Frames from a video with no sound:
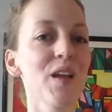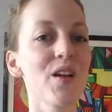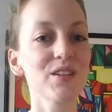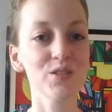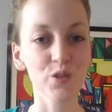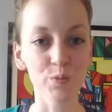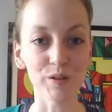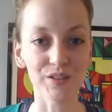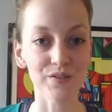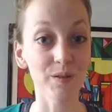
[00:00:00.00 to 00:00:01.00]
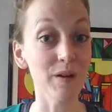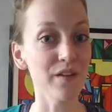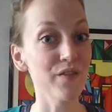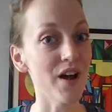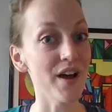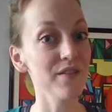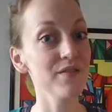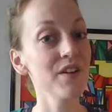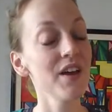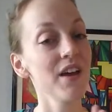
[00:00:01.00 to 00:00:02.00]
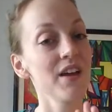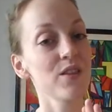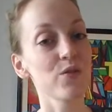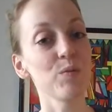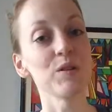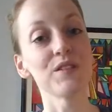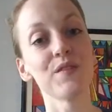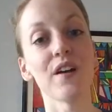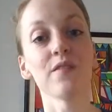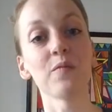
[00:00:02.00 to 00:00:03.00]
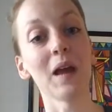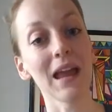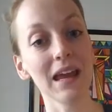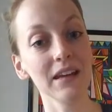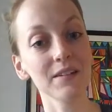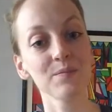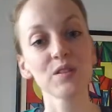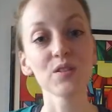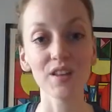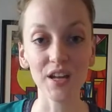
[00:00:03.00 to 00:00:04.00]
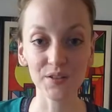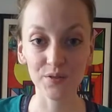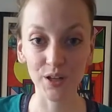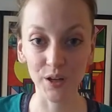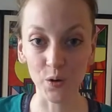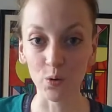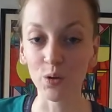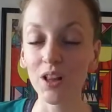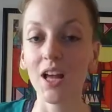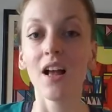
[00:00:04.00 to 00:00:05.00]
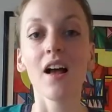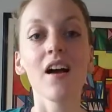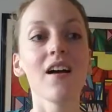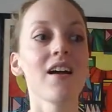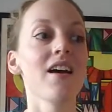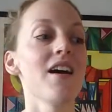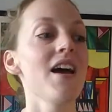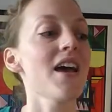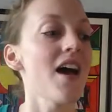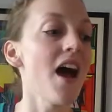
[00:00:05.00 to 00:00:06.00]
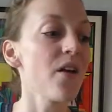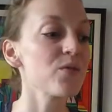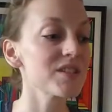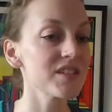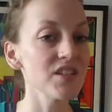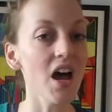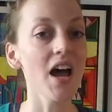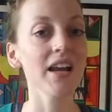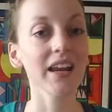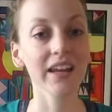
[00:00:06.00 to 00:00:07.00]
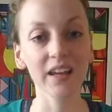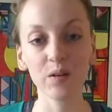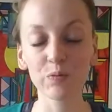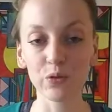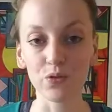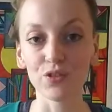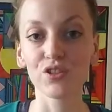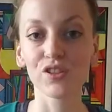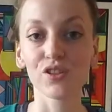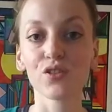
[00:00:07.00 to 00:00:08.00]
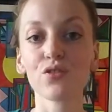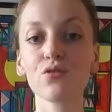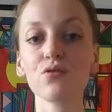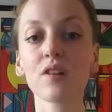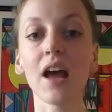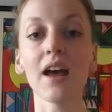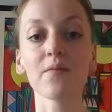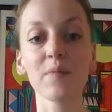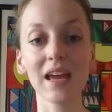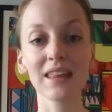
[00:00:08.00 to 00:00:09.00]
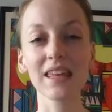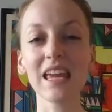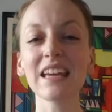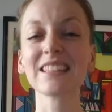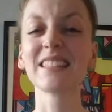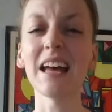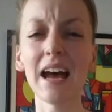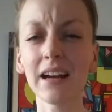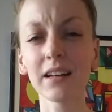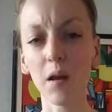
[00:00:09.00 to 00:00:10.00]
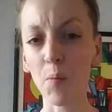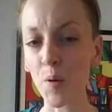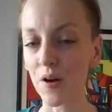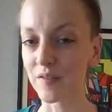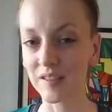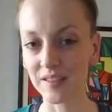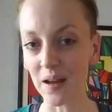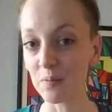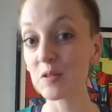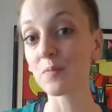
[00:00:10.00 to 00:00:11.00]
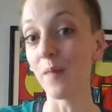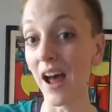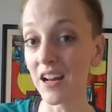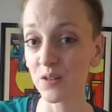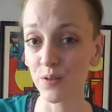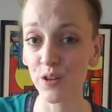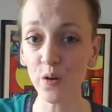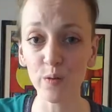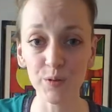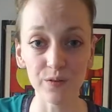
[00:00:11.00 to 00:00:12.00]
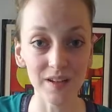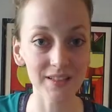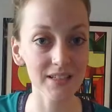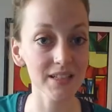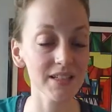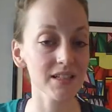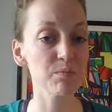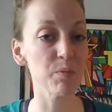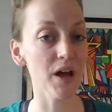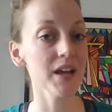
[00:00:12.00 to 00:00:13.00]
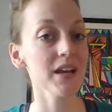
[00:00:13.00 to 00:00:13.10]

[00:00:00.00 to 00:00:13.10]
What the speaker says: 2 plus 3 make 5, 3 plus 5 make 8. So that's really cool. I was not able to make the exact number of steps match with the orbital resonances, but